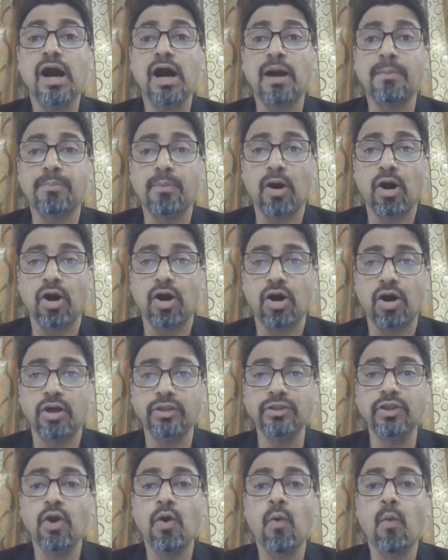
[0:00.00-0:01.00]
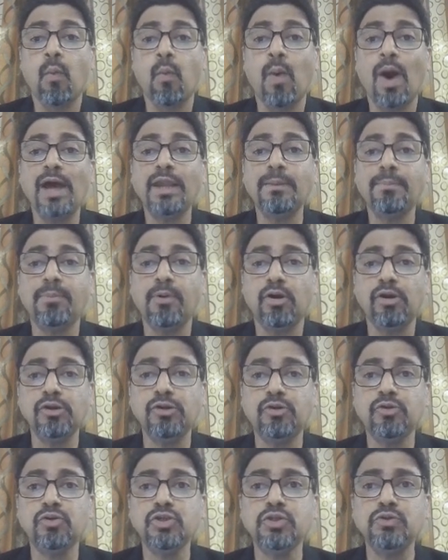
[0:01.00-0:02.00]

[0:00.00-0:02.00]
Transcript: upon 1 upon 2.